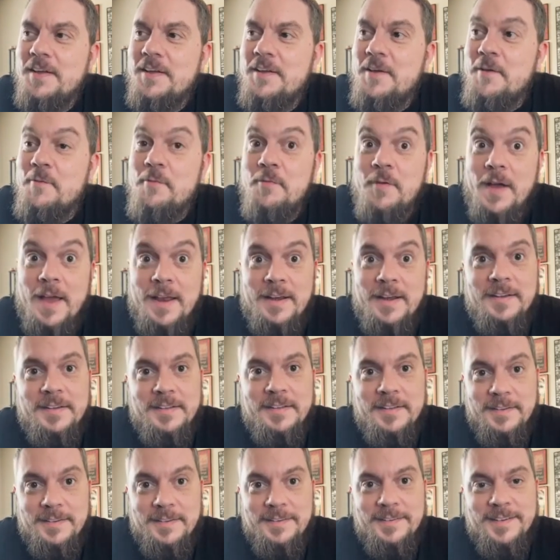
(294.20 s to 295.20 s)

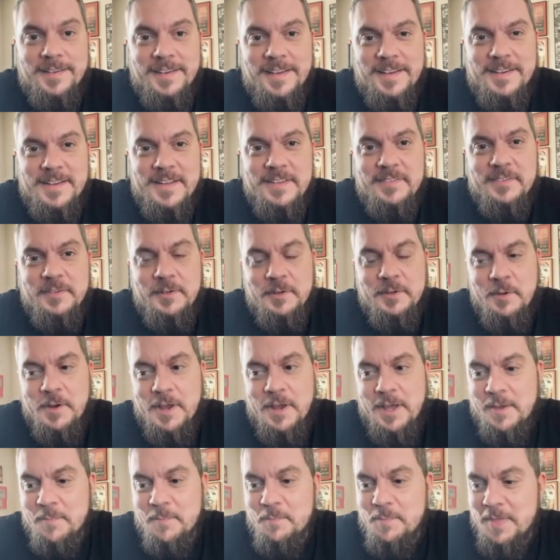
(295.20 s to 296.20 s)
finally, on
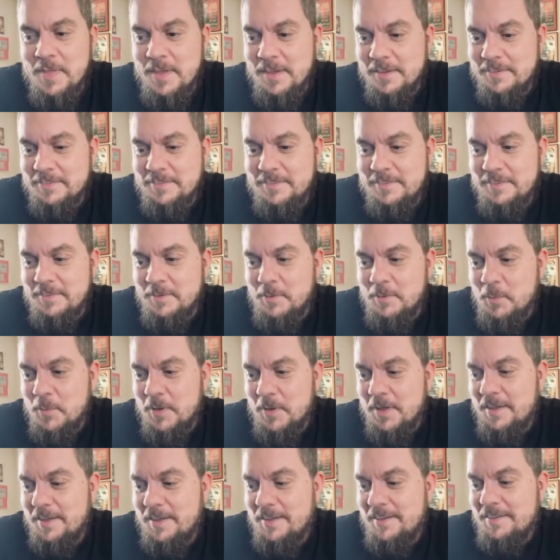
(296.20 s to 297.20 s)
Instagram, thanks to
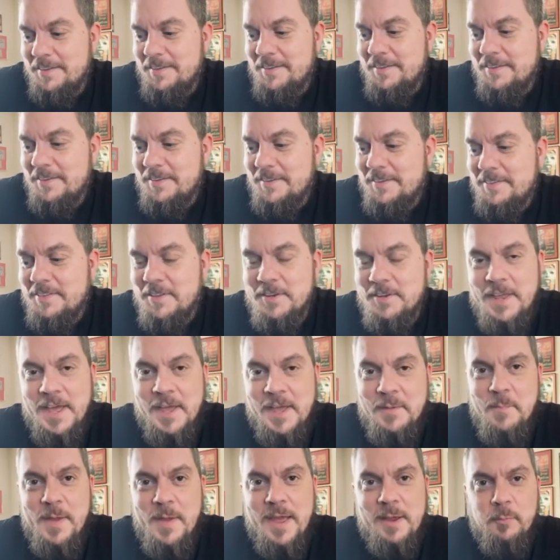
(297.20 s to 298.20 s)
the
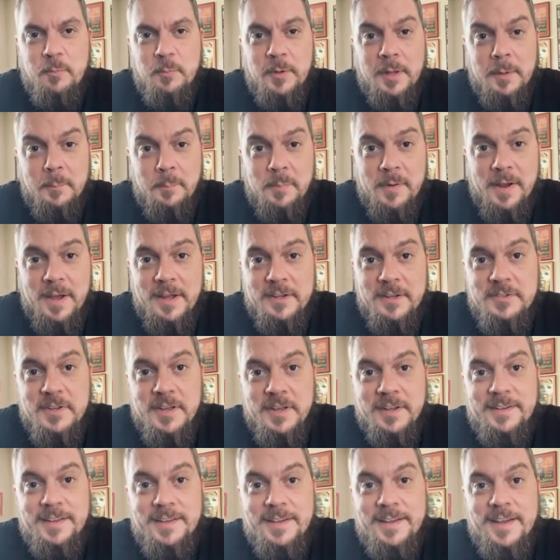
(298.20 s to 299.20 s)
Dimebag Rig
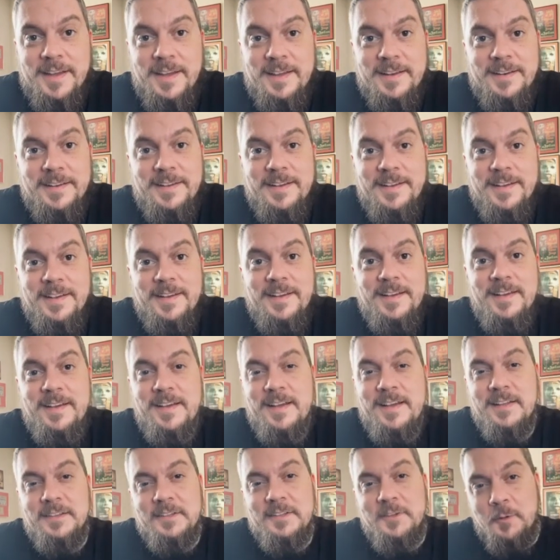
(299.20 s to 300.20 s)
Project, I got
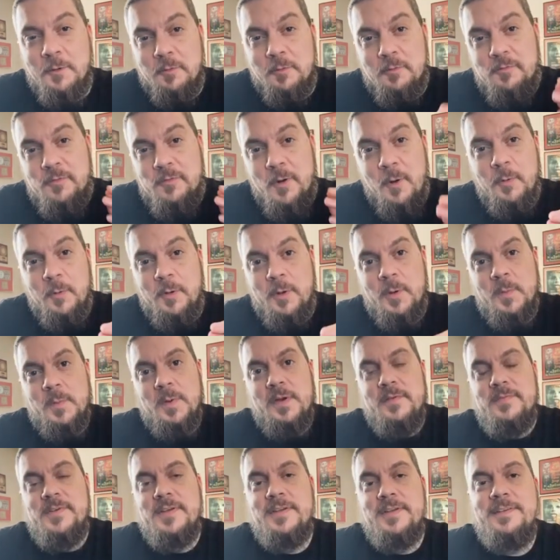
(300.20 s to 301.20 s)
a little photo
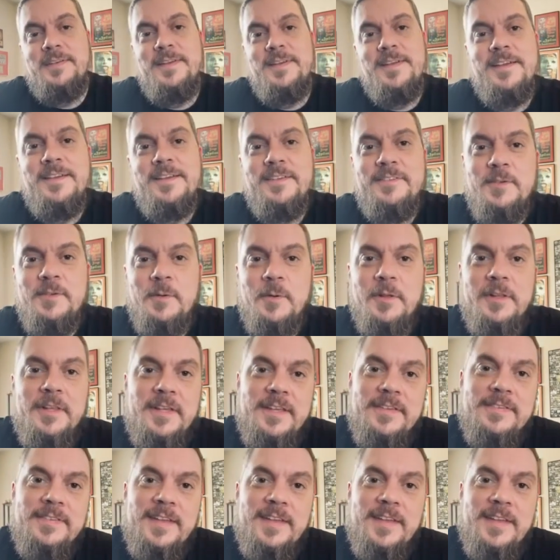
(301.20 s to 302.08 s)
of it. So at least